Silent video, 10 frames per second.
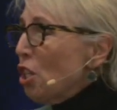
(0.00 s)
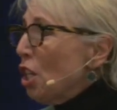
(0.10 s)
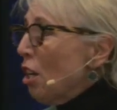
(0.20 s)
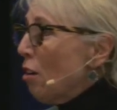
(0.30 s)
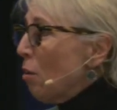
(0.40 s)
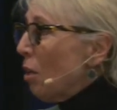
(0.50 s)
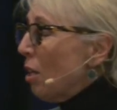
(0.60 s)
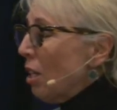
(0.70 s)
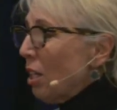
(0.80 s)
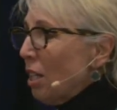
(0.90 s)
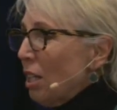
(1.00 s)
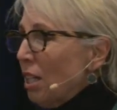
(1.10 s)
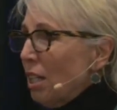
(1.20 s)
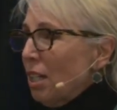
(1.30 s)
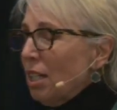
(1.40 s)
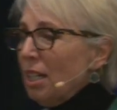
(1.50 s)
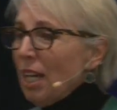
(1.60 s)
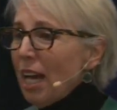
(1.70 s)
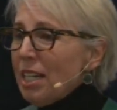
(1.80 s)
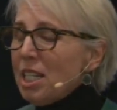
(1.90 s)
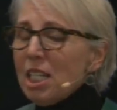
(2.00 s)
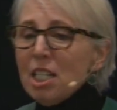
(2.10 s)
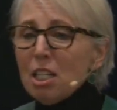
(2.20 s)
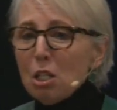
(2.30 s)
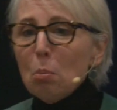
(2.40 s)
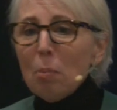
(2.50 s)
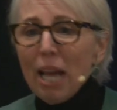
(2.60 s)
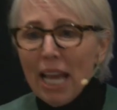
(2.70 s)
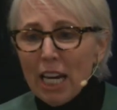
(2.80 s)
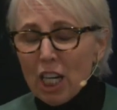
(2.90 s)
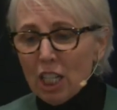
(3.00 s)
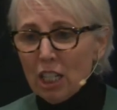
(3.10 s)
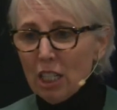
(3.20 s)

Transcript: you and is in despair,